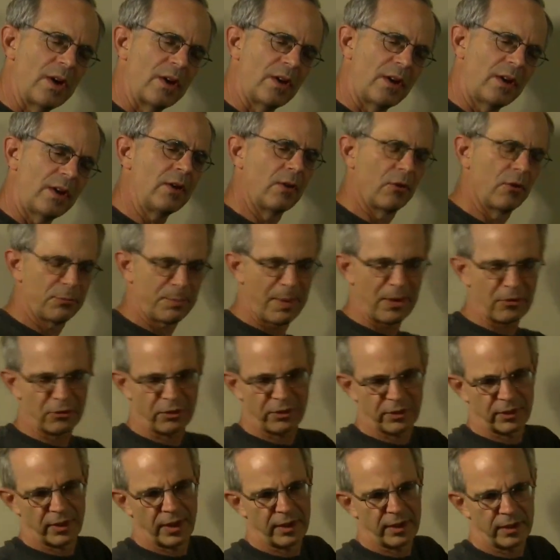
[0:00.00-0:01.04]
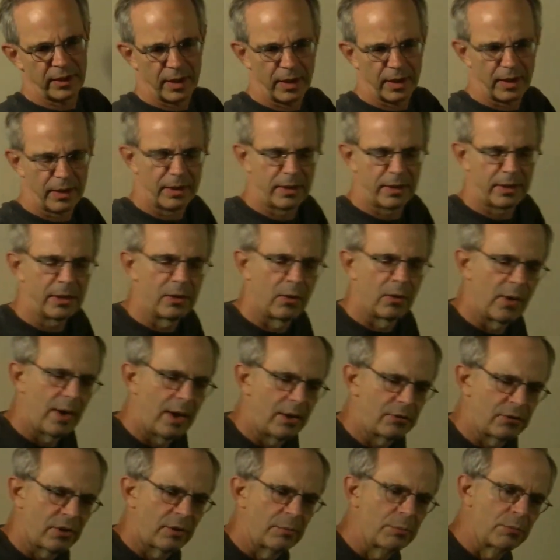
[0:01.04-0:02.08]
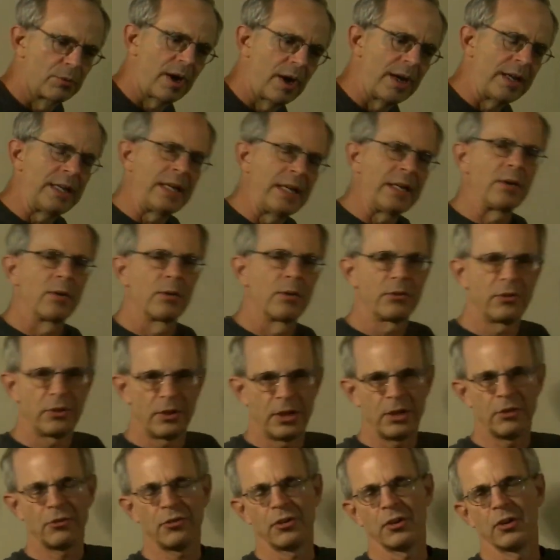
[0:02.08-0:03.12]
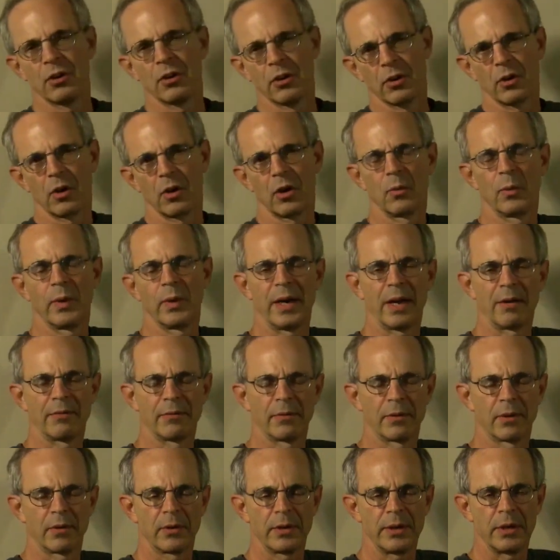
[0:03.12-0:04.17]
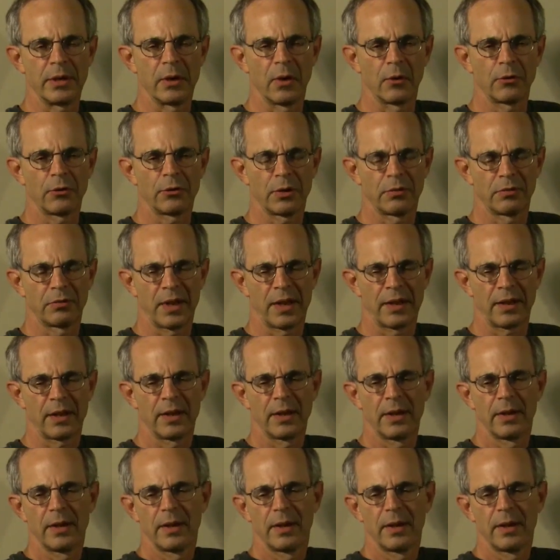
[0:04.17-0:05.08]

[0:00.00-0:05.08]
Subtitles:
especially like as I'm writing or teaching or whatever, sort of like